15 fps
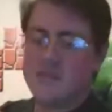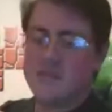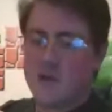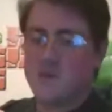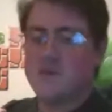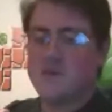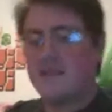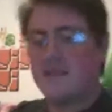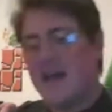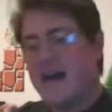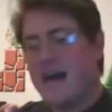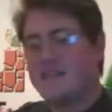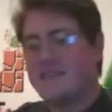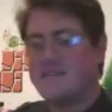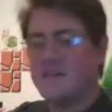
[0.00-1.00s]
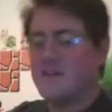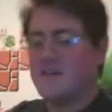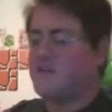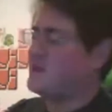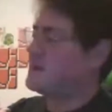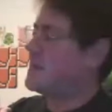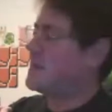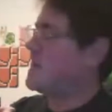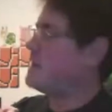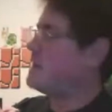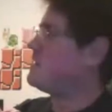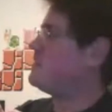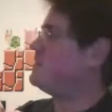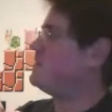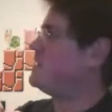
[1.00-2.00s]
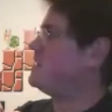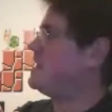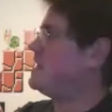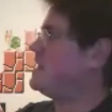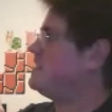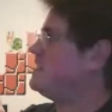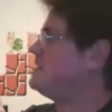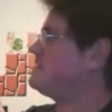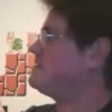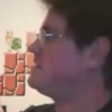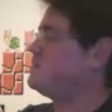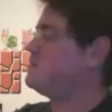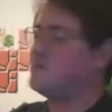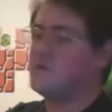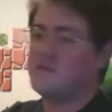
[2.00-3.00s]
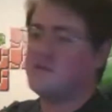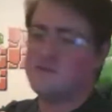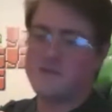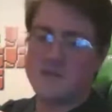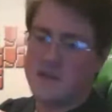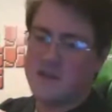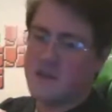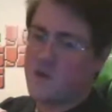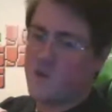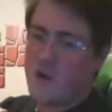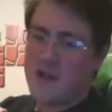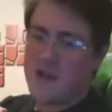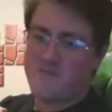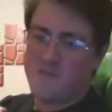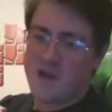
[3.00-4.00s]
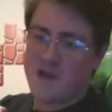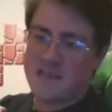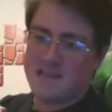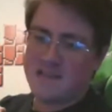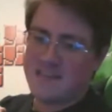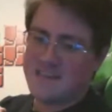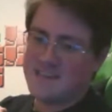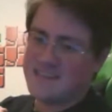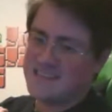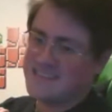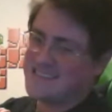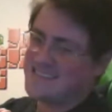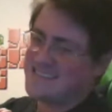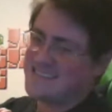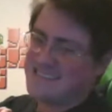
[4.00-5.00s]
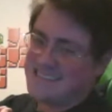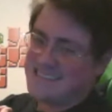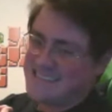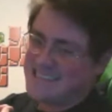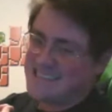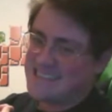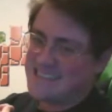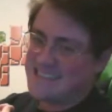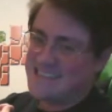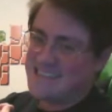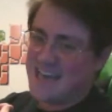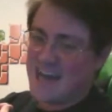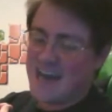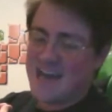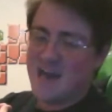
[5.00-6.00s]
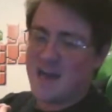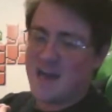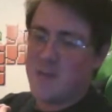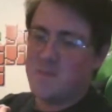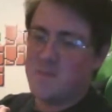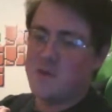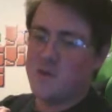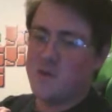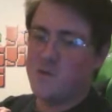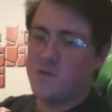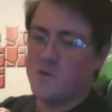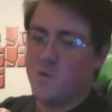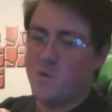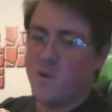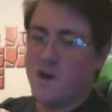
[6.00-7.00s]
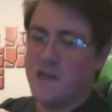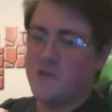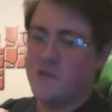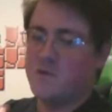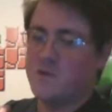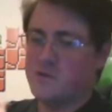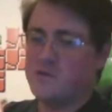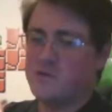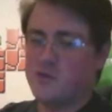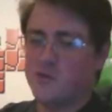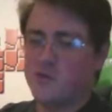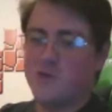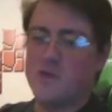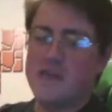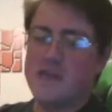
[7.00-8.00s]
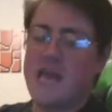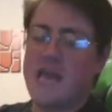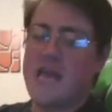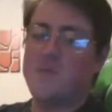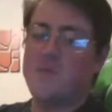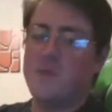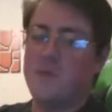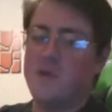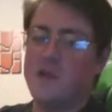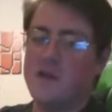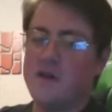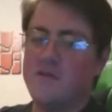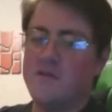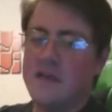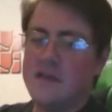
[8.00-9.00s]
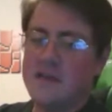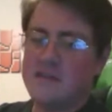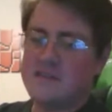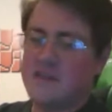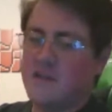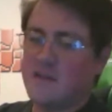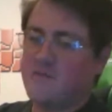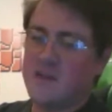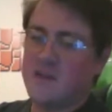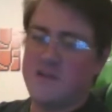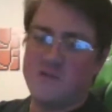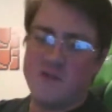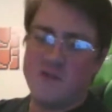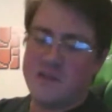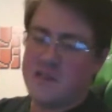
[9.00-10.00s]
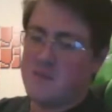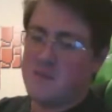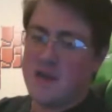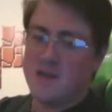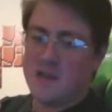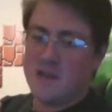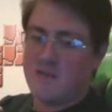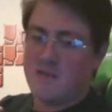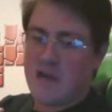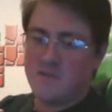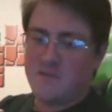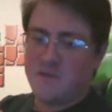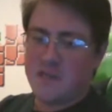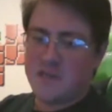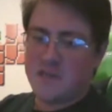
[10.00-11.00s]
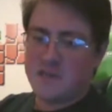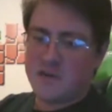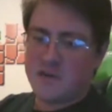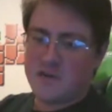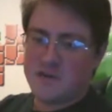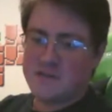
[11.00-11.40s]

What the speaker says: was a lot of stuff that came out on the NES that was, quite frankly, just not up to what it was truly capable of. Stuff that really barely rivaled the Atari